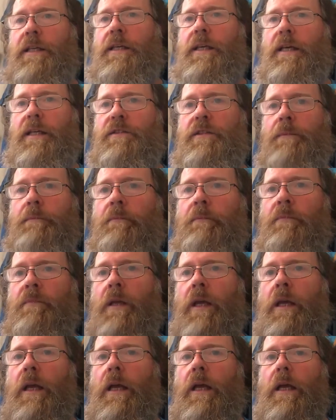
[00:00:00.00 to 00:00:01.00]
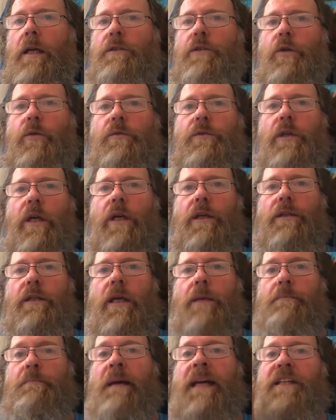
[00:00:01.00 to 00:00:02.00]
ticket.
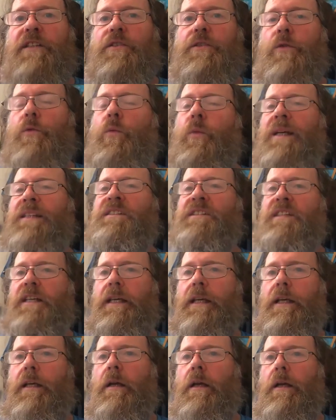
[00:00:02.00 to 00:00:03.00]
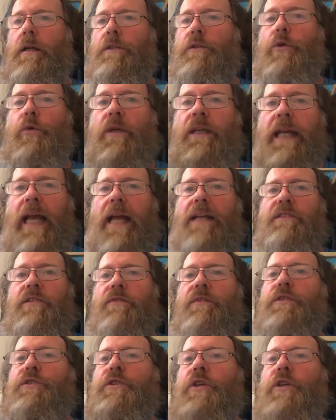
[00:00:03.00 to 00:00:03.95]
It makes you witty. You get the